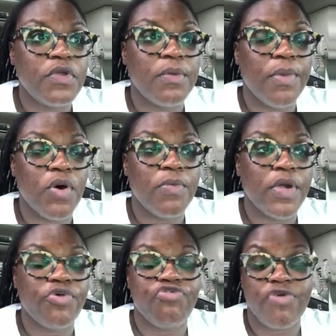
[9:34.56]
a bone
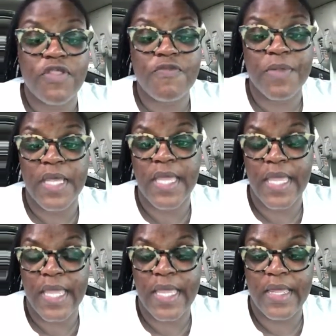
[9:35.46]
marrow transplant,
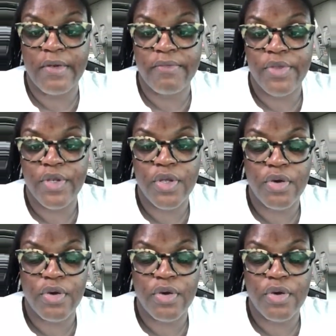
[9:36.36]
and